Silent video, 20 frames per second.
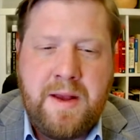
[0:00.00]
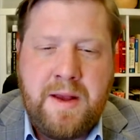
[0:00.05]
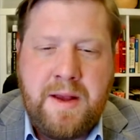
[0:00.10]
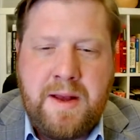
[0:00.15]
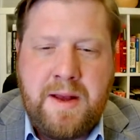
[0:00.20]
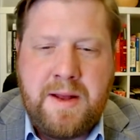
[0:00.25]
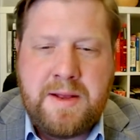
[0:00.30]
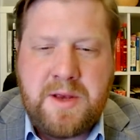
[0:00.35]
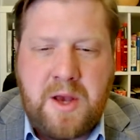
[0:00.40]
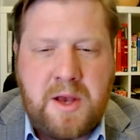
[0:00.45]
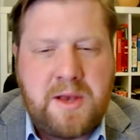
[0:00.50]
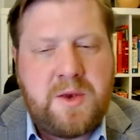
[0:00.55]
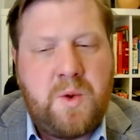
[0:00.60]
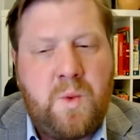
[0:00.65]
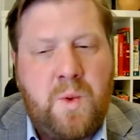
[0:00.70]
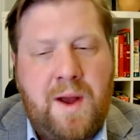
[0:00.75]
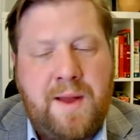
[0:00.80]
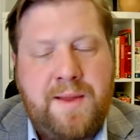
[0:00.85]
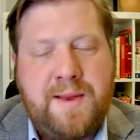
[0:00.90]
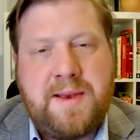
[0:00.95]
It's also
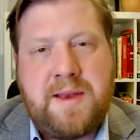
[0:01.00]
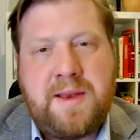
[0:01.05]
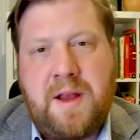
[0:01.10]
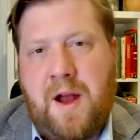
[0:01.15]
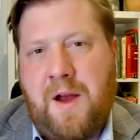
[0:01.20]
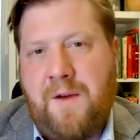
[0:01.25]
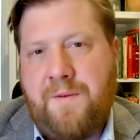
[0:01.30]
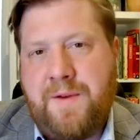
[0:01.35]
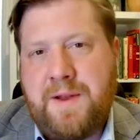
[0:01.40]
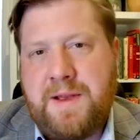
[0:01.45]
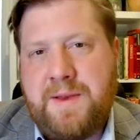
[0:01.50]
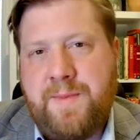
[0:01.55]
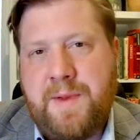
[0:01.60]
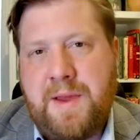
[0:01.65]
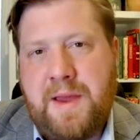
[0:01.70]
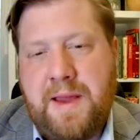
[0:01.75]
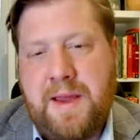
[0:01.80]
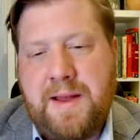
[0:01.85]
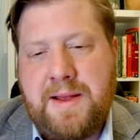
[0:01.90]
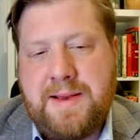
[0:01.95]
why this conference
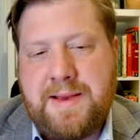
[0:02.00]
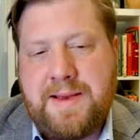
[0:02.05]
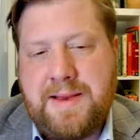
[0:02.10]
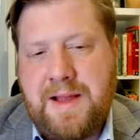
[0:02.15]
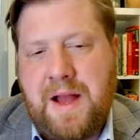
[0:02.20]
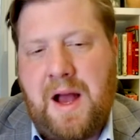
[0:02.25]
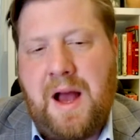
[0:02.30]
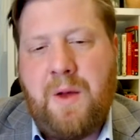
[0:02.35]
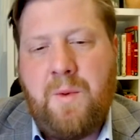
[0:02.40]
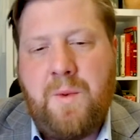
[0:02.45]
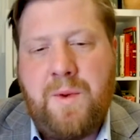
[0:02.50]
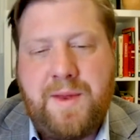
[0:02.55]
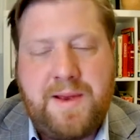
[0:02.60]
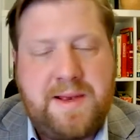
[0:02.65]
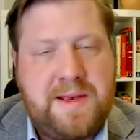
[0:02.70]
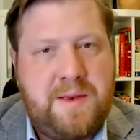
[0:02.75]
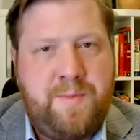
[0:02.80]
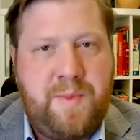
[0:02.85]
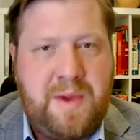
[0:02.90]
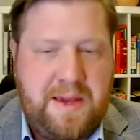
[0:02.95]
begins not with a
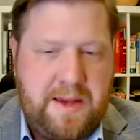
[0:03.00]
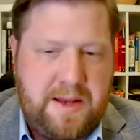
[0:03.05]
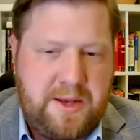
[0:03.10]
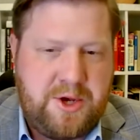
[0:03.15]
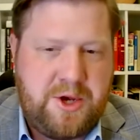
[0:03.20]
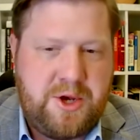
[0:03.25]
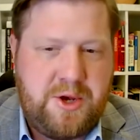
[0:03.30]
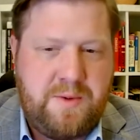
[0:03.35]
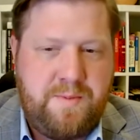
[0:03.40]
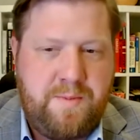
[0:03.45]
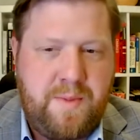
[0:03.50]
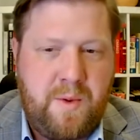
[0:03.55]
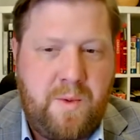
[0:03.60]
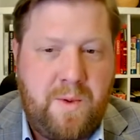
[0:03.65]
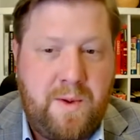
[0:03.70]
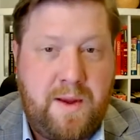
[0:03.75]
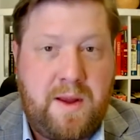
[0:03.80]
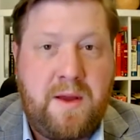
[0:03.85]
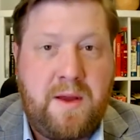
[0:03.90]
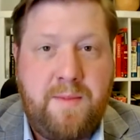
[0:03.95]
speech, but
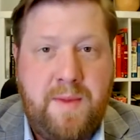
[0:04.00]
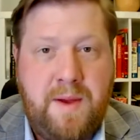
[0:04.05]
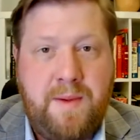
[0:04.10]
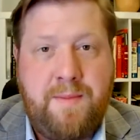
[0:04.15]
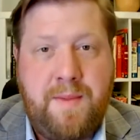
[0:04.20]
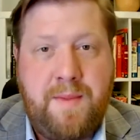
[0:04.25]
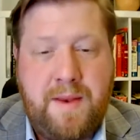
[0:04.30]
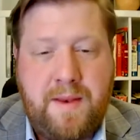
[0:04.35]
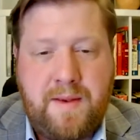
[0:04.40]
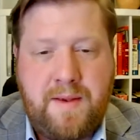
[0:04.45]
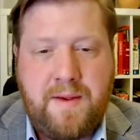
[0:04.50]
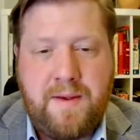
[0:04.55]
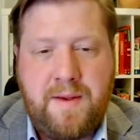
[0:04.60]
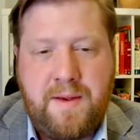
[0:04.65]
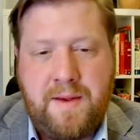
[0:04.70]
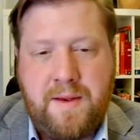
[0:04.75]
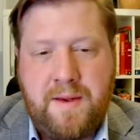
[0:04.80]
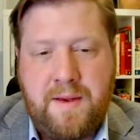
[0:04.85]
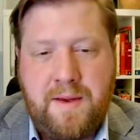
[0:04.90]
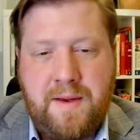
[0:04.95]
with a commitment
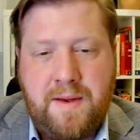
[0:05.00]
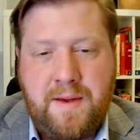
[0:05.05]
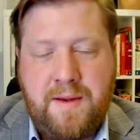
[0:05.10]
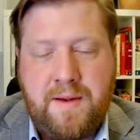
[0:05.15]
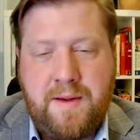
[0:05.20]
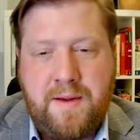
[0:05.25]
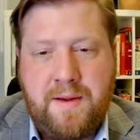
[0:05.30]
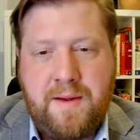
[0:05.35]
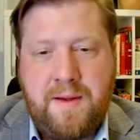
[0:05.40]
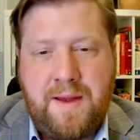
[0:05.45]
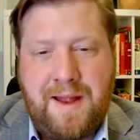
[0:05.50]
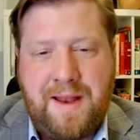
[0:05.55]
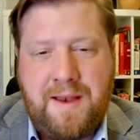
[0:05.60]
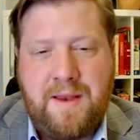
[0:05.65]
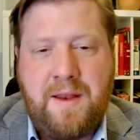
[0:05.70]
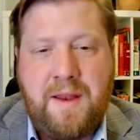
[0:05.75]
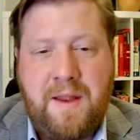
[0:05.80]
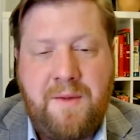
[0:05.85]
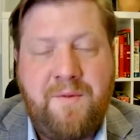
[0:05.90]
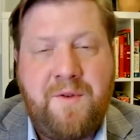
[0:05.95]
and
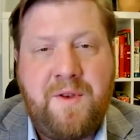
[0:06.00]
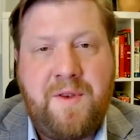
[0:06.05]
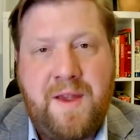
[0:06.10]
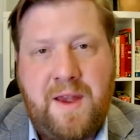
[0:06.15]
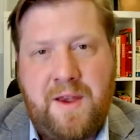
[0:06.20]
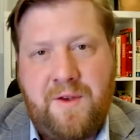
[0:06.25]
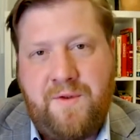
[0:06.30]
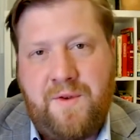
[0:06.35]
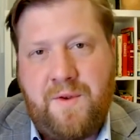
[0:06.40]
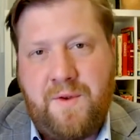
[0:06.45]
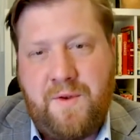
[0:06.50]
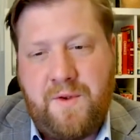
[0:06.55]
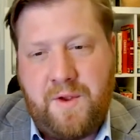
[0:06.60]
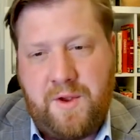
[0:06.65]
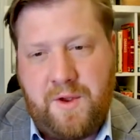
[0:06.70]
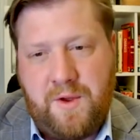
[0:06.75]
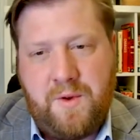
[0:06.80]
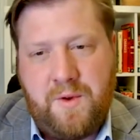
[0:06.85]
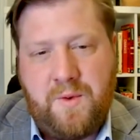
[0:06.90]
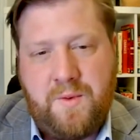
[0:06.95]
an invitation to
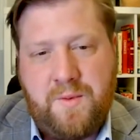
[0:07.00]
you.